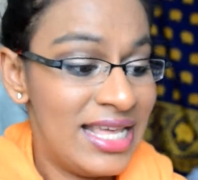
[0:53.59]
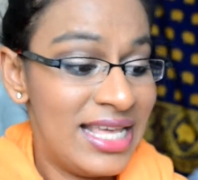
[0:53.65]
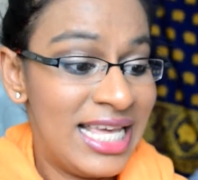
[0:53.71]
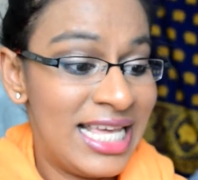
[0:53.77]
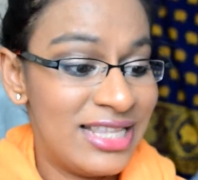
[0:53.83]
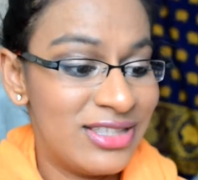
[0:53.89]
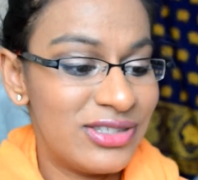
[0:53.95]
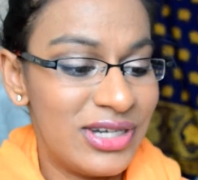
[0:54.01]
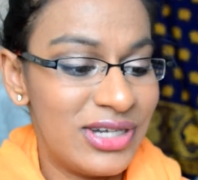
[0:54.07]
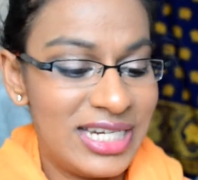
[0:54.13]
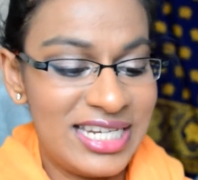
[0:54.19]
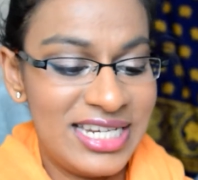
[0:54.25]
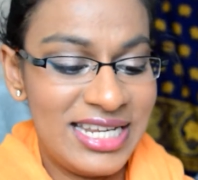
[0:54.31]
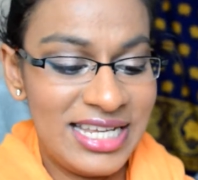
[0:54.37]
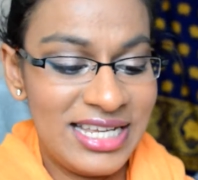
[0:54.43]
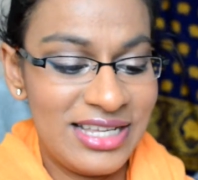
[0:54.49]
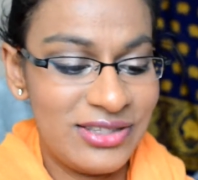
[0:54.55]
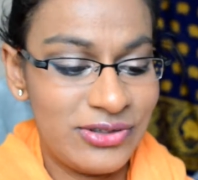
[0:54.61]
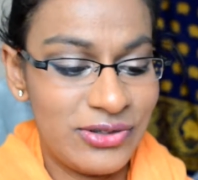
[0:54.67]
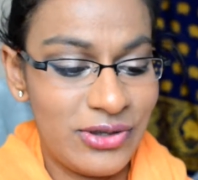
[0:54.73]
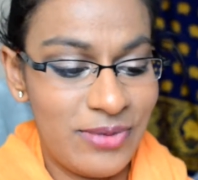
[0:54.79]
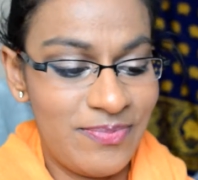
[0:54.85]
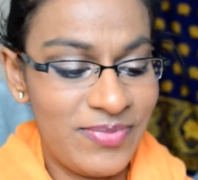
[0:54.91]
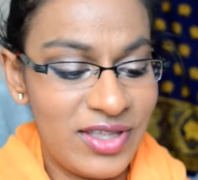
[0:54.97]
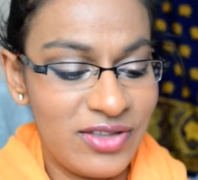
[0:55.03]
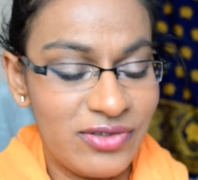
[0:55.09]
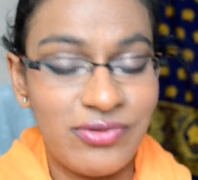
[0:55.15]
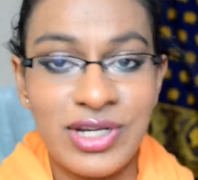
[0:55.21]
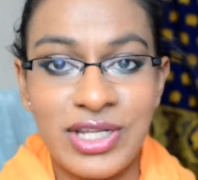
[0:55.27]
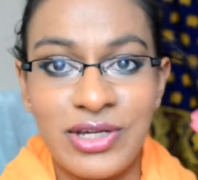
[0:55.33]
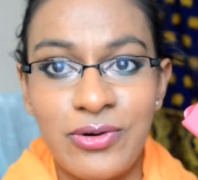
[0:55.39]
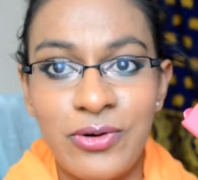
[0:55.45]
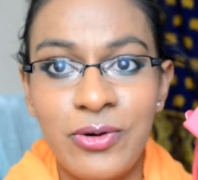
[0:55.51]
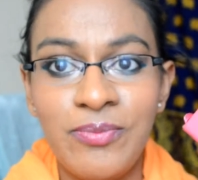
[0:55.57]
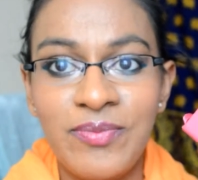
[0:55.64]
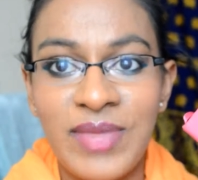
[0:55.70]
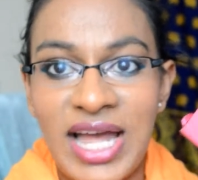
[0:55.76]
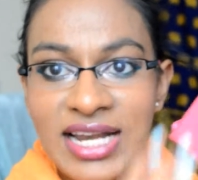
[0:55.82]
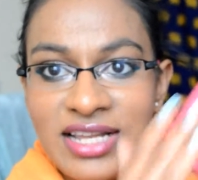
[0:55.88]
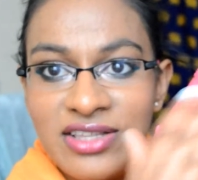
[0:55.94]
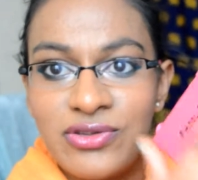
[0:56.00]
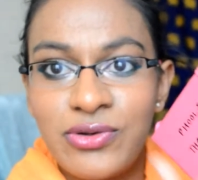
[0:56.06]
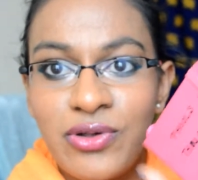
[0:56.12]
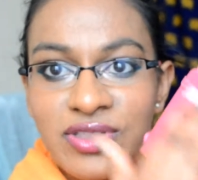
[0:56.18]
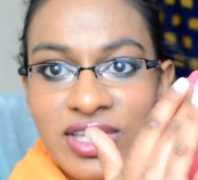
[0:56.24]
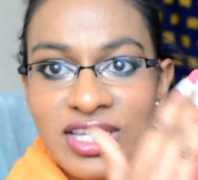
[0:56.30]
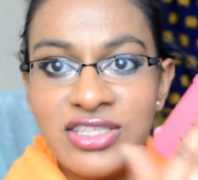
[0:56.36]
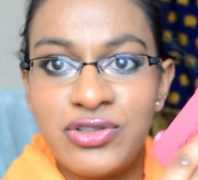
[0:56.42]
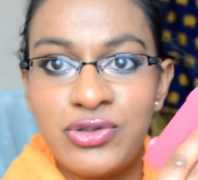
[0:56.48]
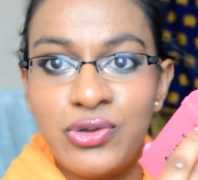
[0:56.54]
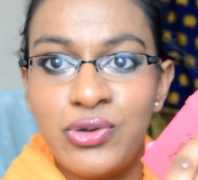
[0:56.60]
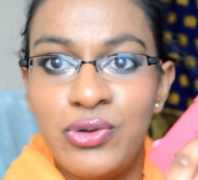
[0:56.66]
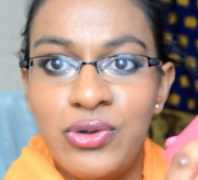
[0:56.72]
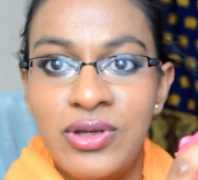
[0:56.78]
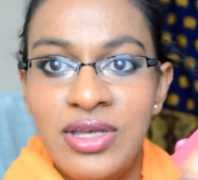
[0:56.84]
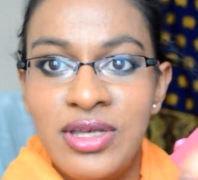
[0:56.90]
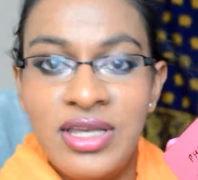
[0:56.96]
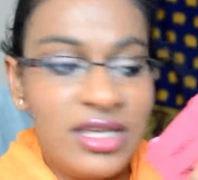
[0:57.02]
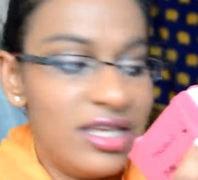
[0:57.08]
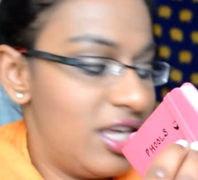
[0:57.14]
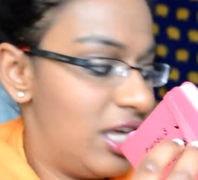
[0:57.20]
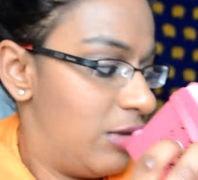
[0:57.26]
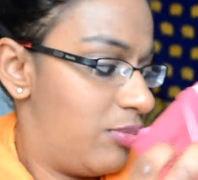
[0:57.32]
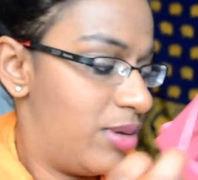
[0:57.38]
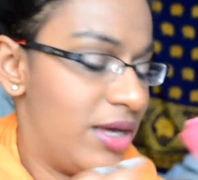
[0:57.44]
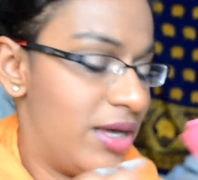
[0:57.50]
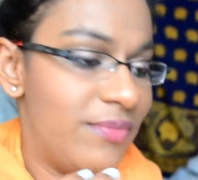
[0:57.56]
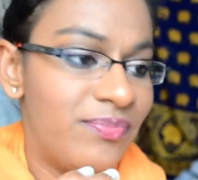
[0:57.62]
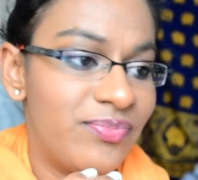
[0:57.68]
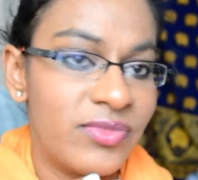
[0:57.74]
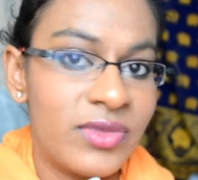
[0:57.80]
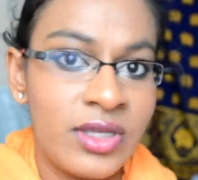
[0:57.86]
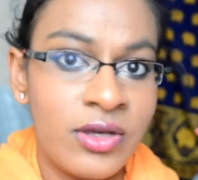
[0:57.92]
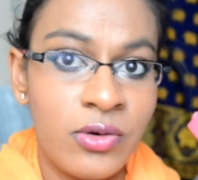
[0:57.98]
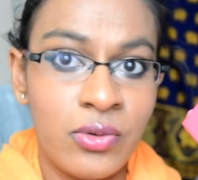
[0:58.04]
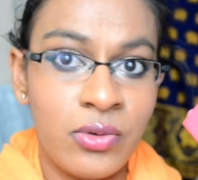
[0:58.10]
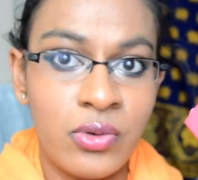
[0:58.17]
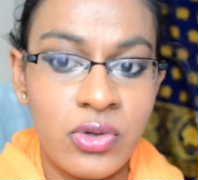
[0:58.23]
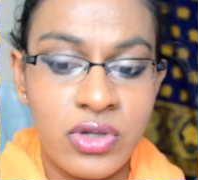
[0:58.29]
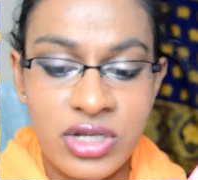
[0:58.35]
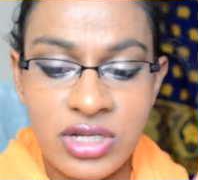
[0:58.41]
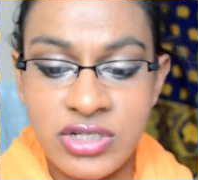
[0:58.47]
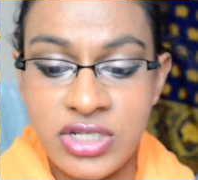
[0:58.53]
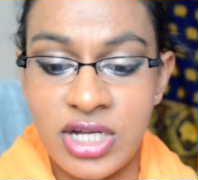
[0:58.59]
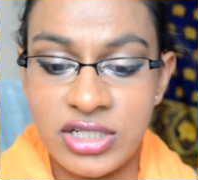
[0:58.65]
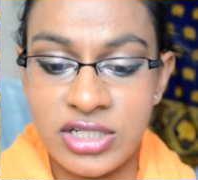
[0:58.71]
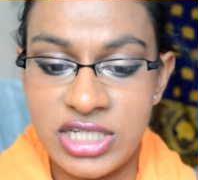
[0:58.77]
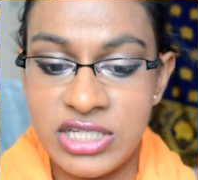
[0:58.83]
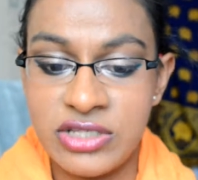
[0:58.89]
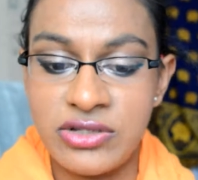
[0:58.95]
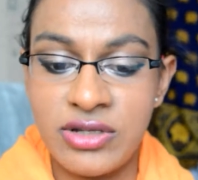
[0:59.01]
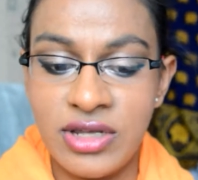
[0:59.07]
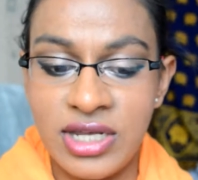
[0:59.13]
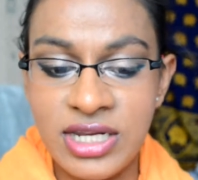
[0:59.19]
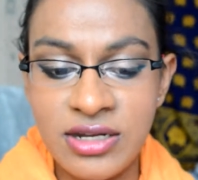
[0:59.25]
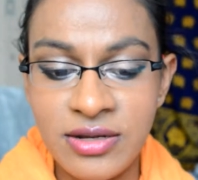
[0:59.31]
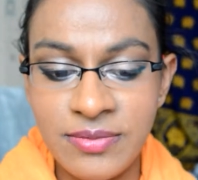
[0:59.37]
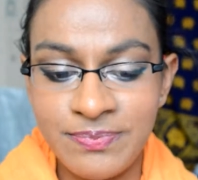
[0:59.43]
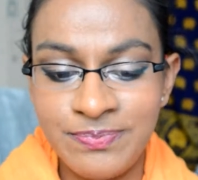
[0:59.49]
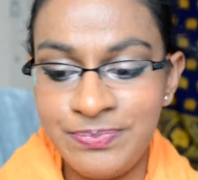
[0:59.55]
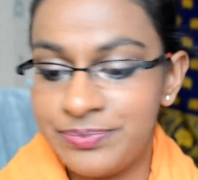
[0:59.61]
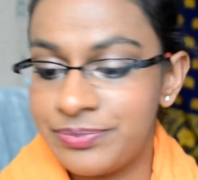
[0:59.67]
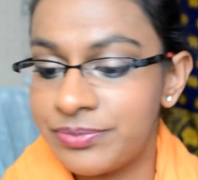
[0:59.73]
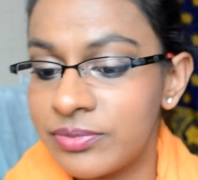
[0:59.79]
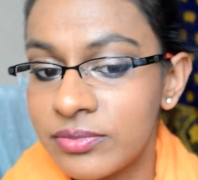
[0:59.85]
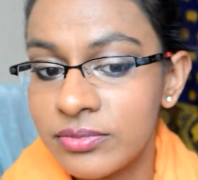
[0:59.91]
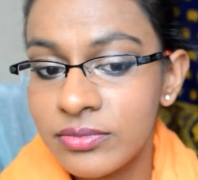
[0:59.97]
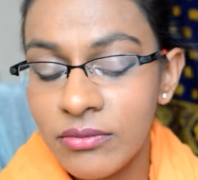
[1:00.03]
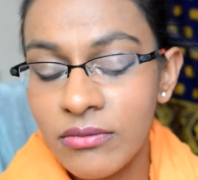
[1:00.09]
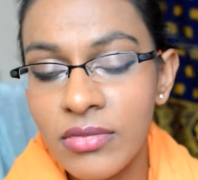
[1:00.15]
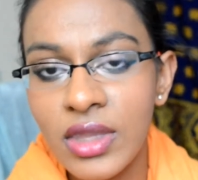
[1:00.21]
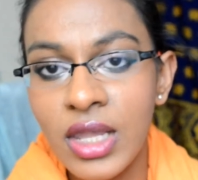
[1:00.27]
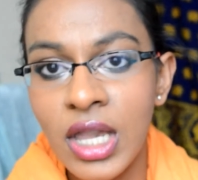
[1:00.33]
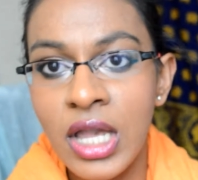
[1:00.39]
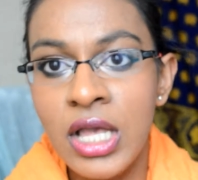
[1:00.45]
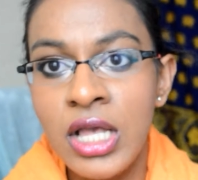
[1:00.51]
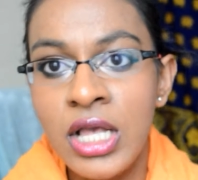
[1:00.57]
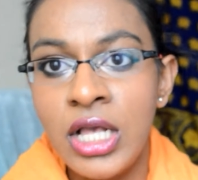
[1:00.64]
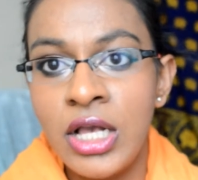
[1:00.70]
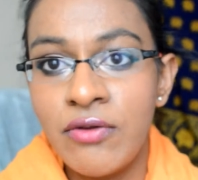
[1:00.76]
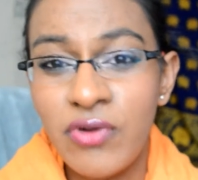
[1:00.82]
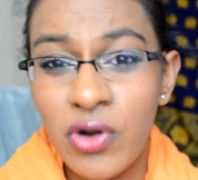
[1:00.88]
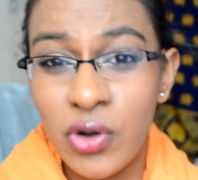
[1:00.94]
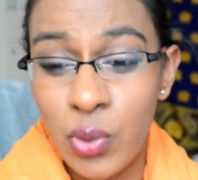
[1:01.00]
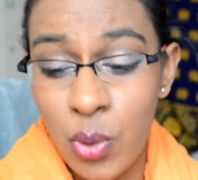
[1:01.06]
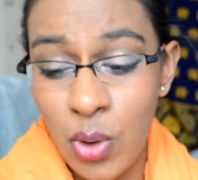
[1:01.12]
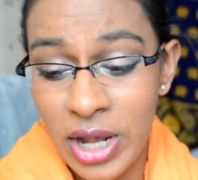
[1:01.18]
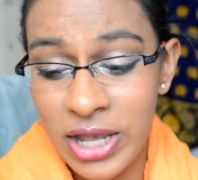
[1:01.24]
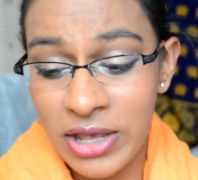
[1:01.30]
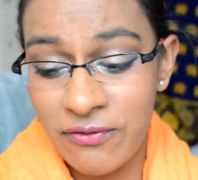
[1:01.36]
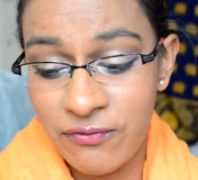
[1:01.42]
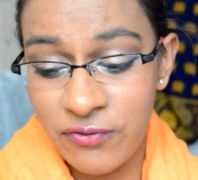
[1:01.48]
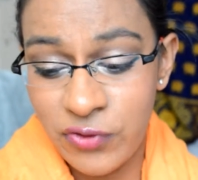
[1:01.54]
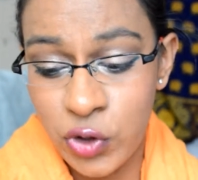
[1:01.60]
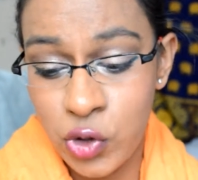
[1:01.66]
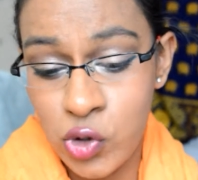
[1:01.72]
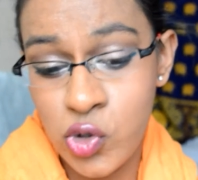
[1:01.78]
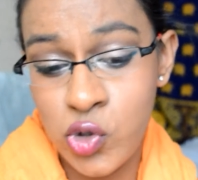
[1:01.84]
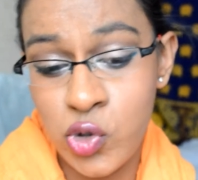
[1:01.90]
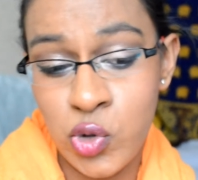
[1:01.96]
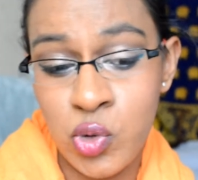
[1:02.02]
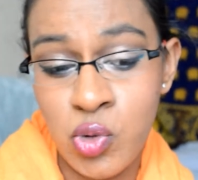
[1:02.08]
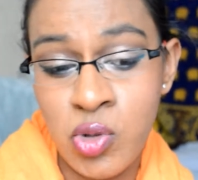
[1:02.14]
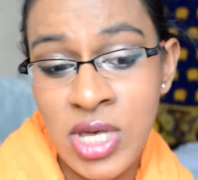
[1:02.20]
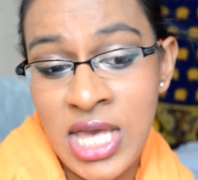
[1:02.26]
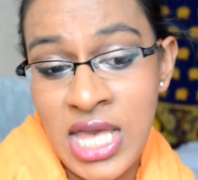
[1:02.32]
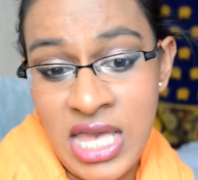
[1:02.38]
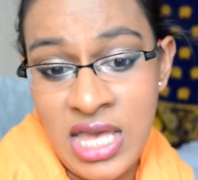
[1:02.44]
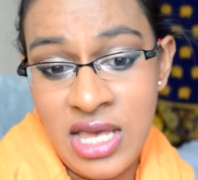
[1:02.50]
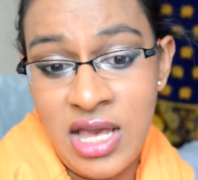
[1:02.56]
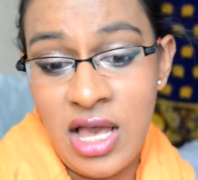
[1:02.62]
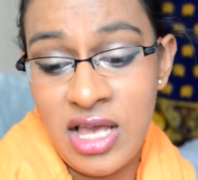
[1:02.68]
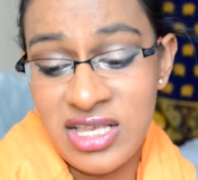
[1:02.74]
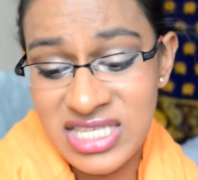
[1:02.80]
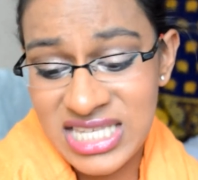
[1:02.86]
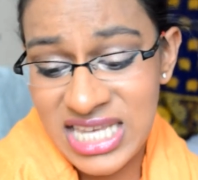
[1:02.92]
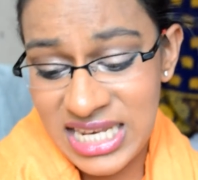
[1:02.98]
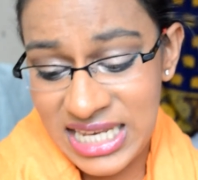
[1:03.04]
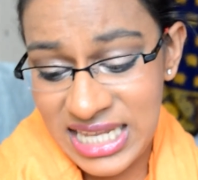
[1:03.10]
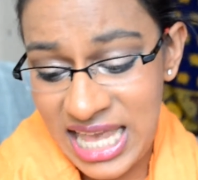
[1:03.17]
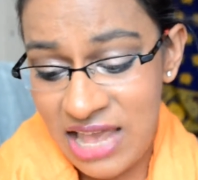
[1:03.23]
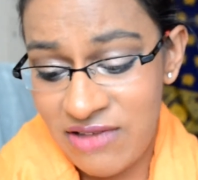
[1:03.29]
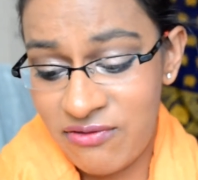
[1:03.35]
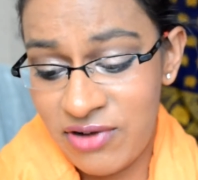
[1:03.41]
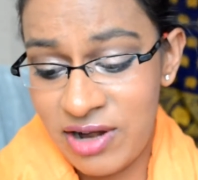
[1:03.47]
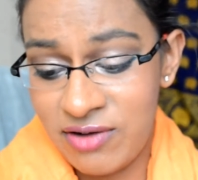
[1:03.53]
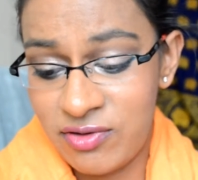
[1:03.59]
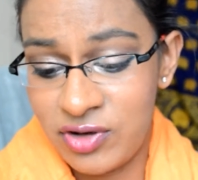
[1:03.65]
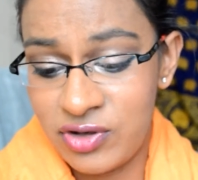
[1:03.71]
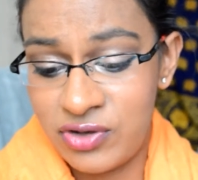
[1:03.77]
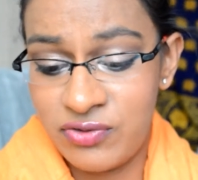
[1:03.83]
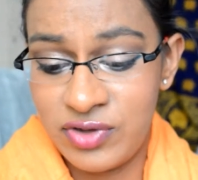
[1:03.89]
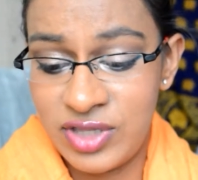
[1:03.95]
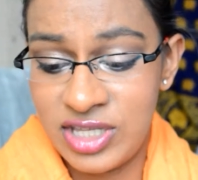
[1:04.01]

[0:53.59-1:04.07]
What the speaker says: inside in here. So that's really cool, and it's got this to keep it all tucked inside. I've got quite a few skincare favourites for